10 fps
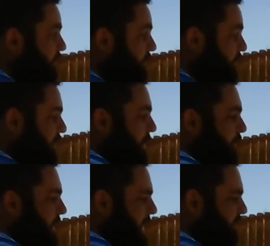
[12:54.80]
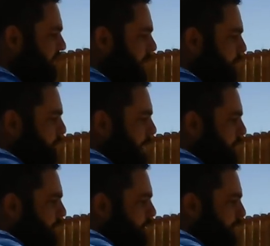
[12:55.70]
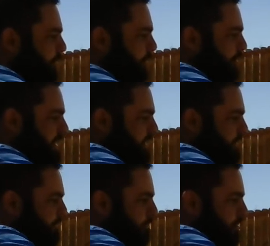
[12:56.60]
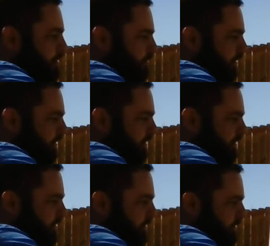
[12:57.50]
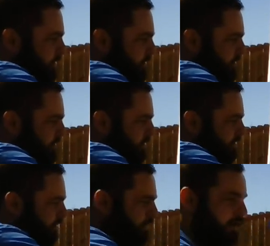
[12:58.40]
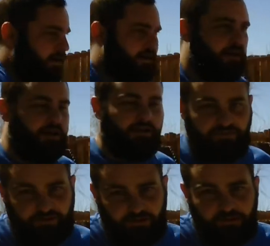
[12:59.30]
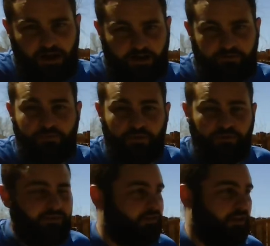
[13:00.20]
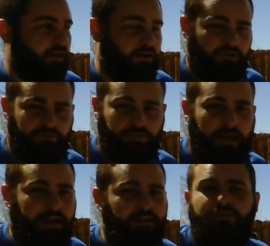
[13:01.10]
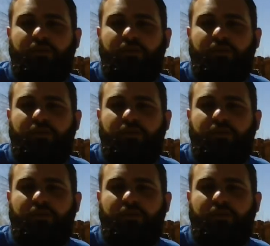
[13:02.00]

Saturn has around 30 moons. Okay, still a lot of moons. It's a large planet, so